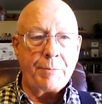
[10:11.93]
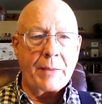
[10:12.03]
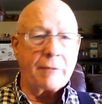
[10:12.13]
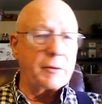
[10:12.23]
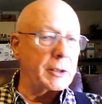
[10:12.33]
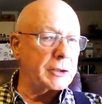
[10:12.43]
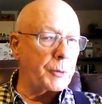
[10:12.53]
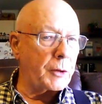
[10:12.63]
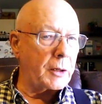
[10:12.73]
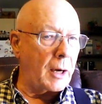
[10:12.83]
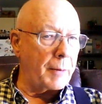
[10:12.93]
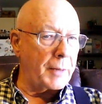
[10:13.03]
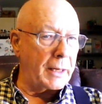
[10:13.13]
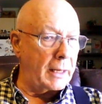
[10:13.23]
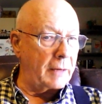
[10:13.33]
have a much more
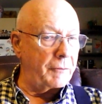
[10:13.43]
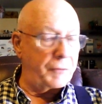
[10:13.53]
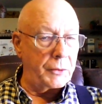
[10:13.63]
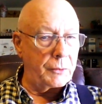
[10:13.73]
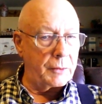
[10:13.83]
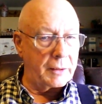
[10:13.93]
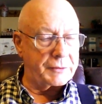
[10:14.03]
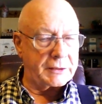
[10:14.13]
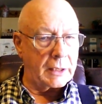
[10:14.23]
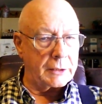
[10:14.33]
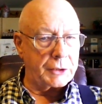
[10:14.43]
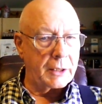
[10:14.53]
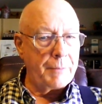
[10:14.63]
accommodating view of such.